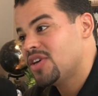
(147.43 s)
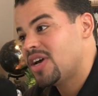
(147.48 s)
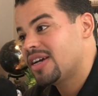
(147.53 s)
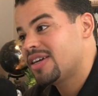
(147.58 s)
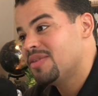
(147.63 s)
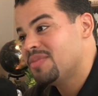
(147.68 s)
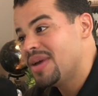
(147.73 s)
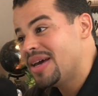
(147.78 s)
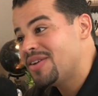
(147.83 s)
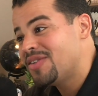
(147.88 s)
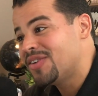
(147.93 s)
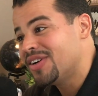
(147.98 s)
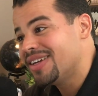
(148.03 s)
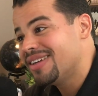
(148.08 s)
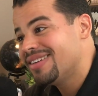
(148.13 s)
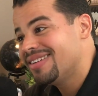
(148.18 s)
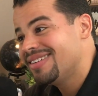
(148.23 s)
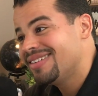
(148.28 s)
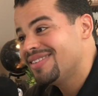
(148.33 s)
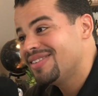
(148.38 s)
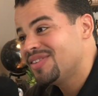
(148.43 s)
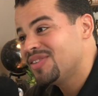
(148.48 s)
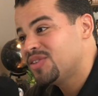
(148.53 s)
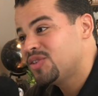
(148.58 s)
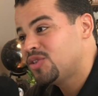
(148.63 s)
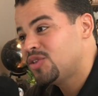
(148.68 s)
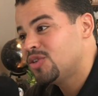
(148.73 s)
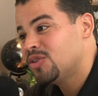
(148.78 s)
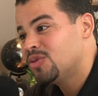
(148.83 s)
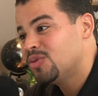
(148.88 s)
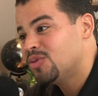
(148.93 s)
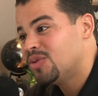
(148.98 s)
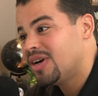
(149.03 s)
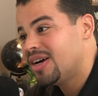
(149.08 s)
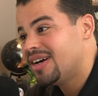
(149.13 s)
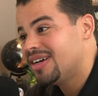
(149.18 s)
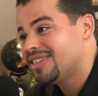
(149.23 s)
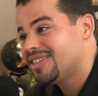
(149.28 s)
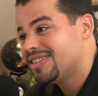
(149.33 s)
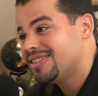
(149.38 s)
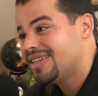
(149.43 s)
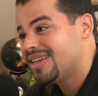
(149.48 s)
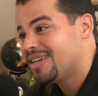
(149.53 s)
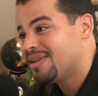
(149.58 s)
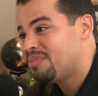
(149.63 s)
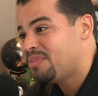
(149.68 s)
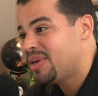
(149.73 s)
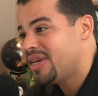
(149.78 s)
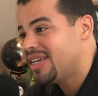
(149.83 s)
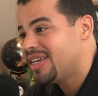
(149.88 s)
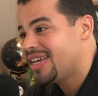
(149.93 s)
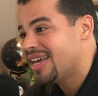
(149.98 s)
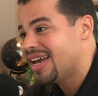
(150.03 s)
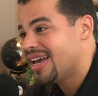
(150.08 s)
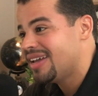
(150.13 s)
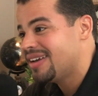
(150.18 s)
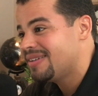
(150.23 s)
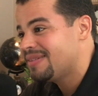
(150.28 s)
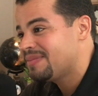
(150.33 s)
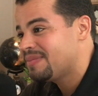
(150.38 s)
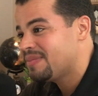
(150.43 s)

a documentary to take a peek at.